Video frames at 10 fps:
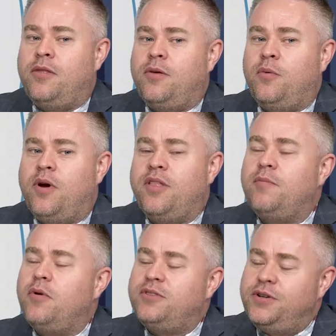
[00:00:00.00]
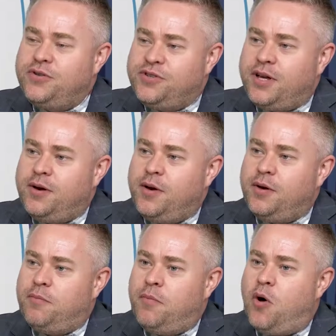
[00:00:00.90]
One of the most interesting
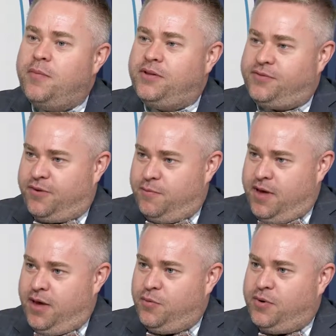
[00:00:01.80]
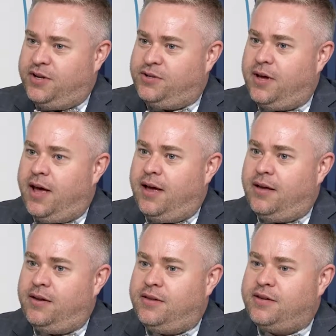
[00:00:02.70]
moments for me was
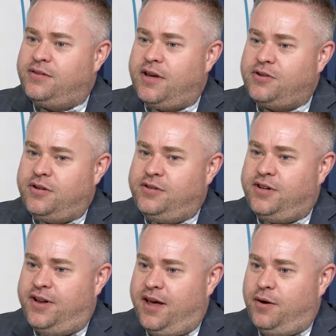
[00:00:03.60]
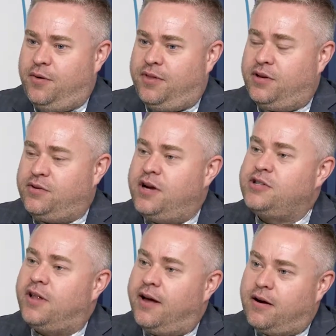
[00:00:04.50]
in the session today with
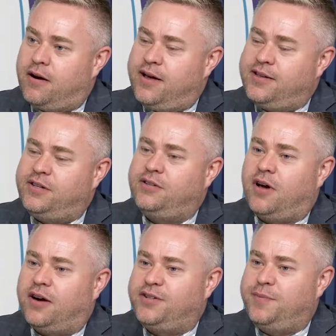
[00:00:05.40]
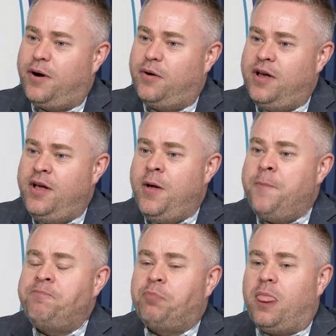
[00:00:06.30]
Andreas Schleicher, as he talked about
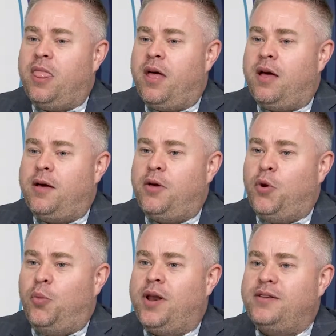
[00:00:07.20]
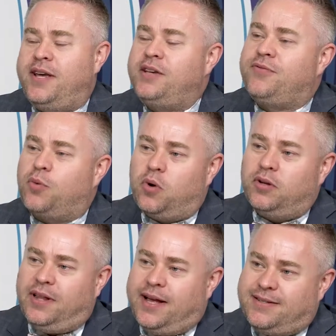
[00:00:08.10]
what it takes for
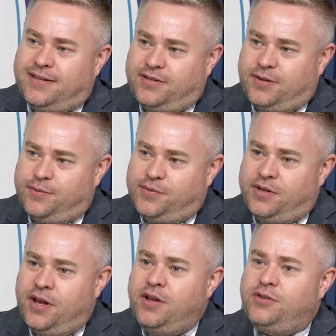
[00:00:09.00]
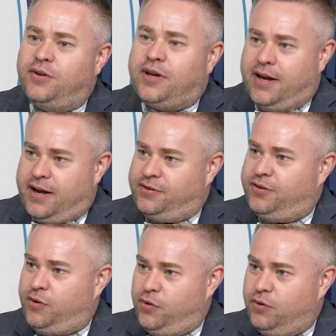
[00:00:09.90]
world-class systems to connect
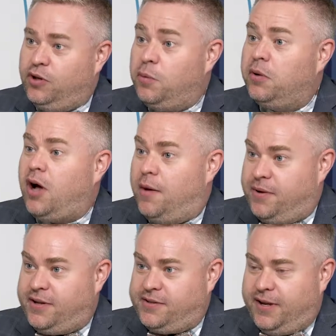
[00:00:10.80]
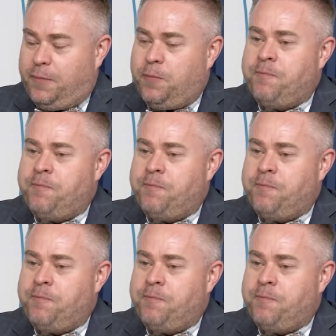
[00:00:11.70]
to global competency.